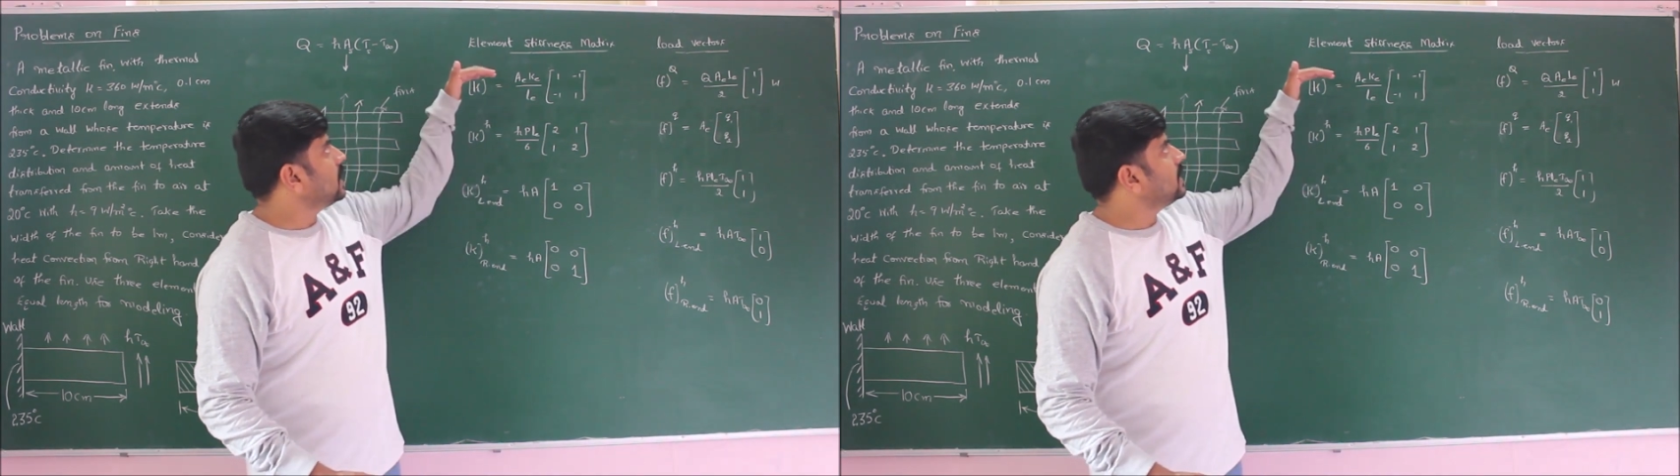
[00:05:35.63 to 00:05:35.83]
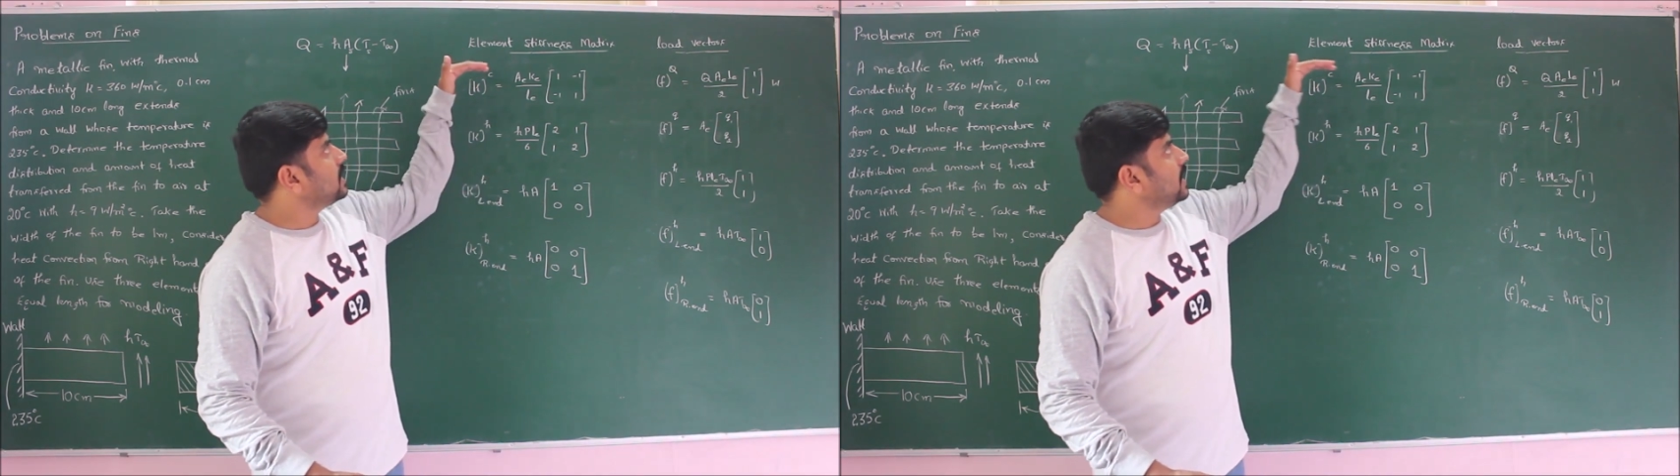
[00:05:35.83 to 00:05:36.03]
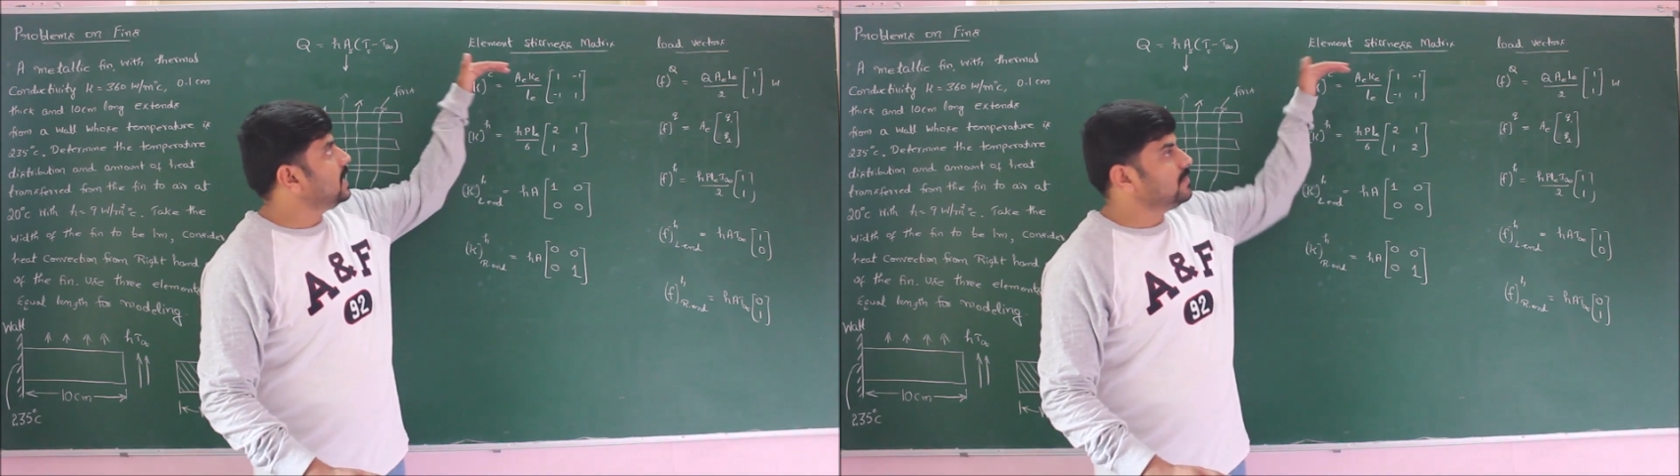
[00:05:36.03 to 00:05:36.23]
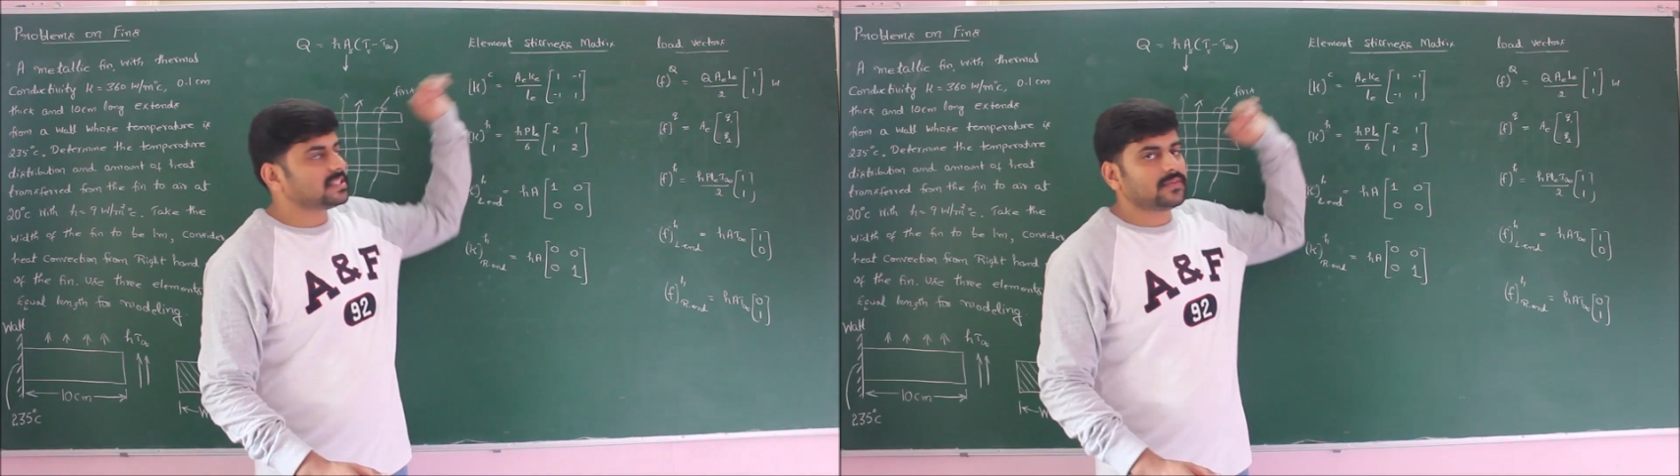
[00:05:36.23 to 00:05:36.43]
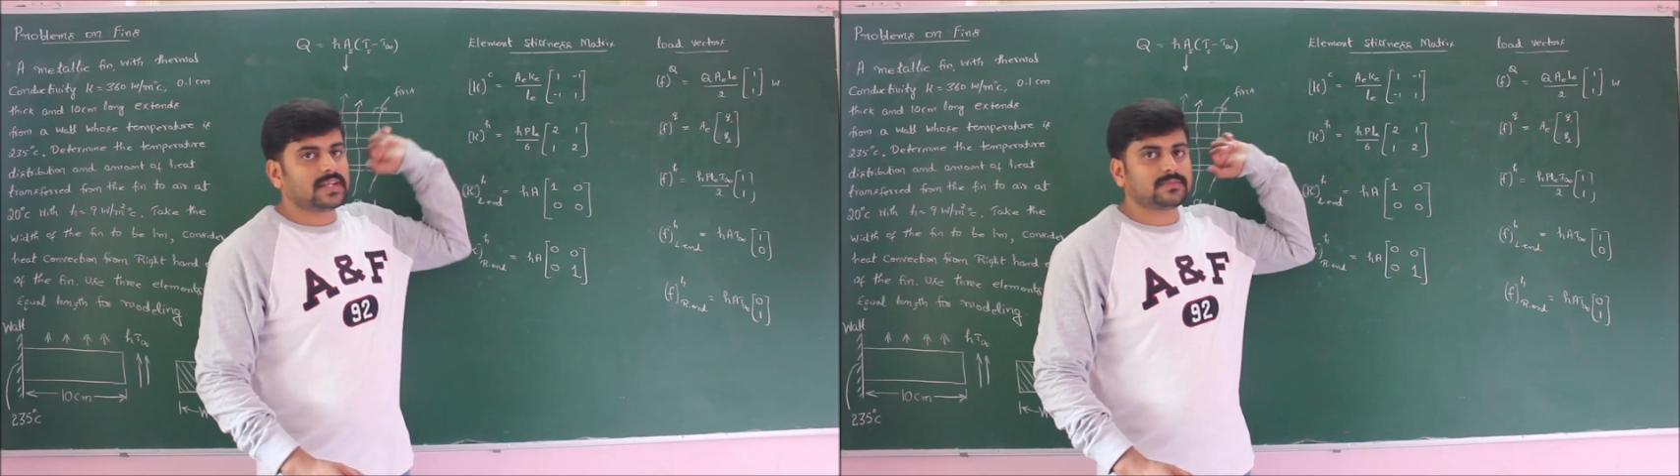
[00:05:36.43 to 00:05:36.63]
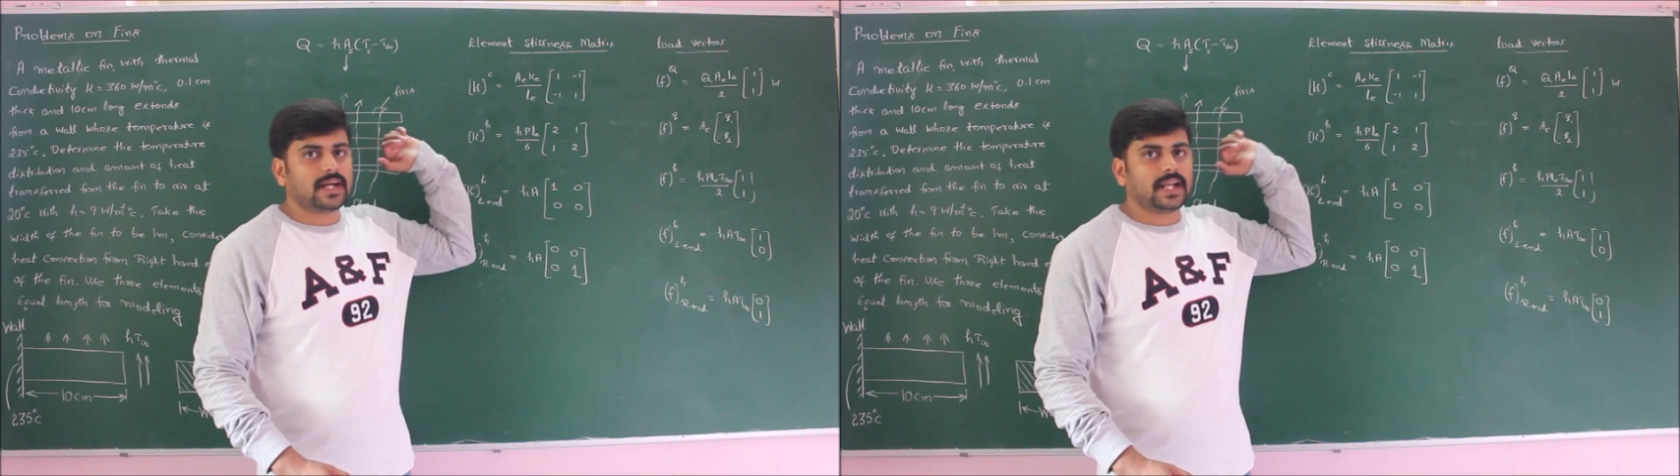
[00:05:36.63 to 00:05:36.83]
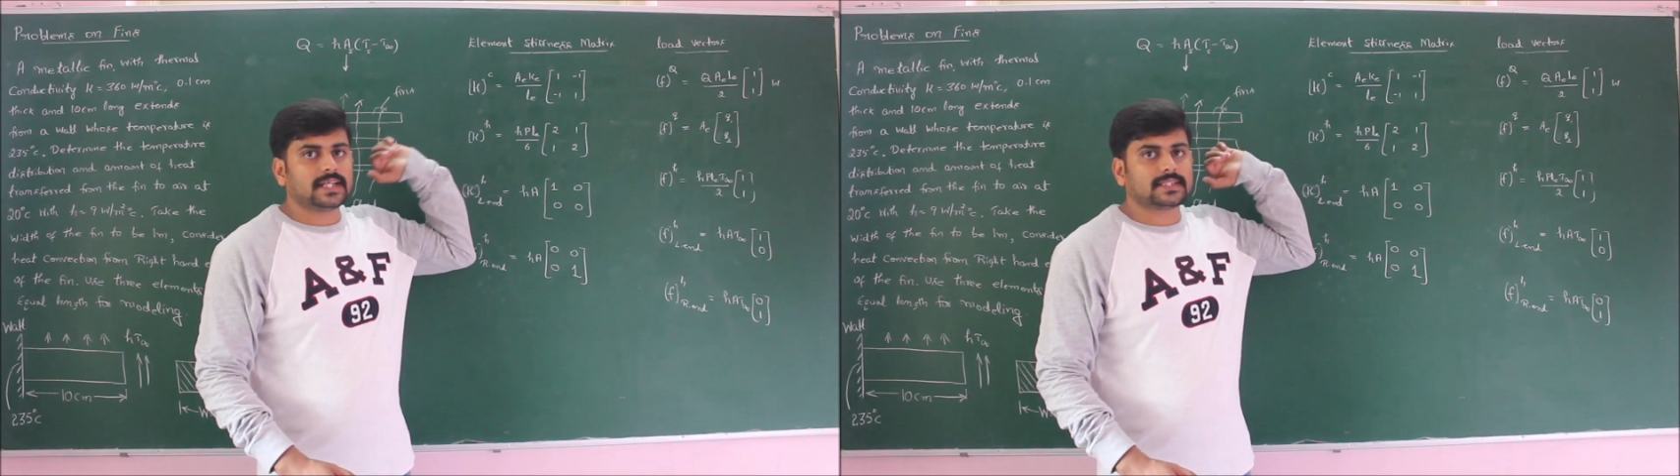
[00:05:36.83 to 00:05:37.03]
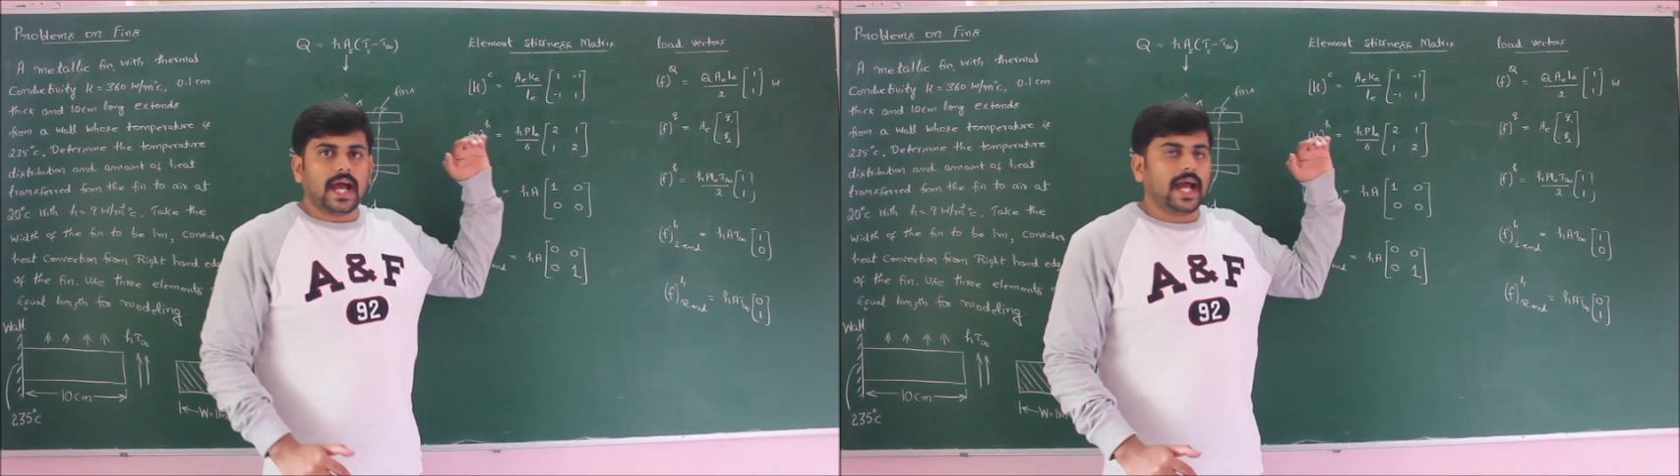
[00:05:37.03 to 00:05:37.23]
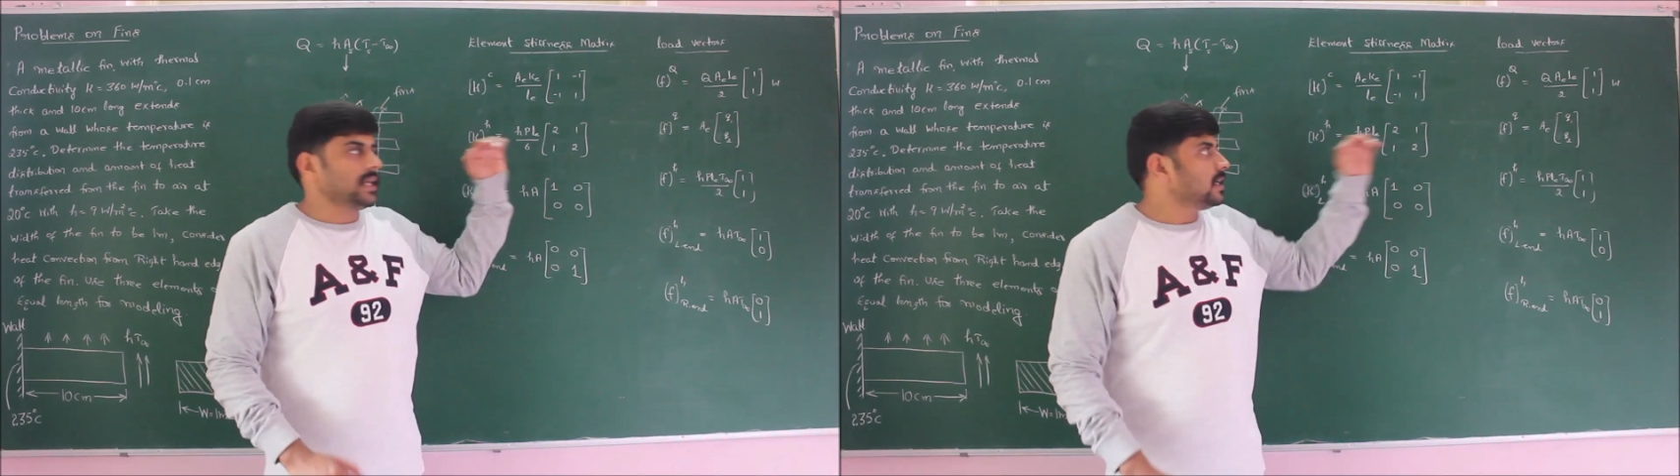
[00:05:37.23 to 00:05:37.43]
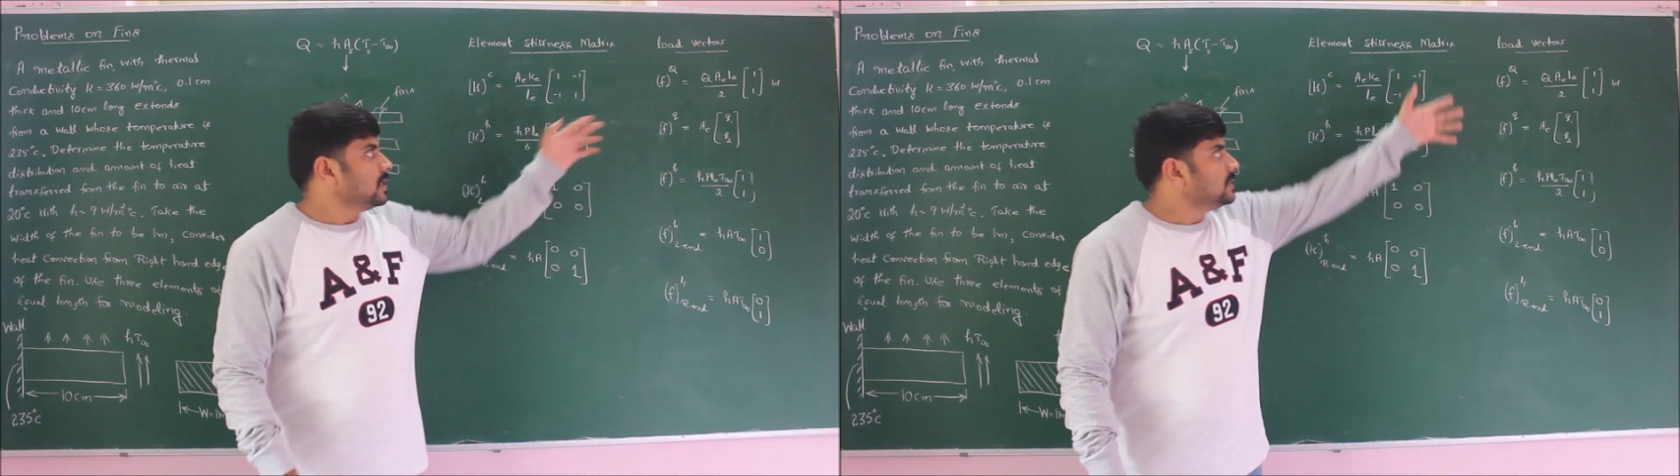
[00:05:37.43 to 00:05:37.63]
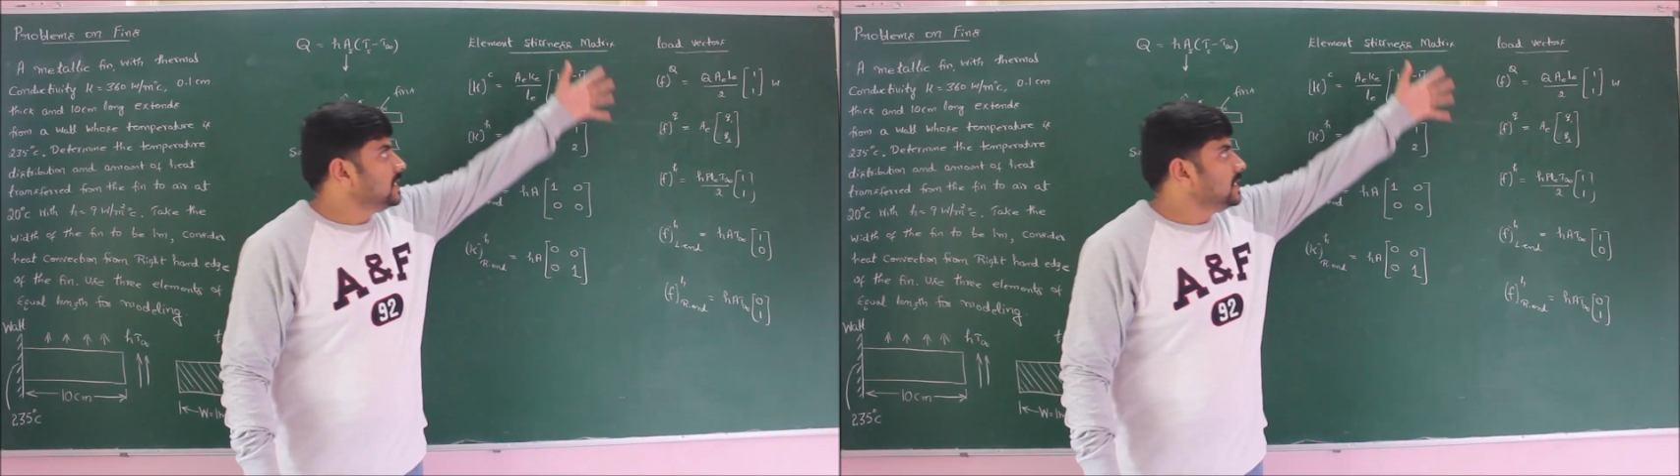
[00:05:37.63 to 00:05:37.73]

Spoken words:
under element stiffness matrix and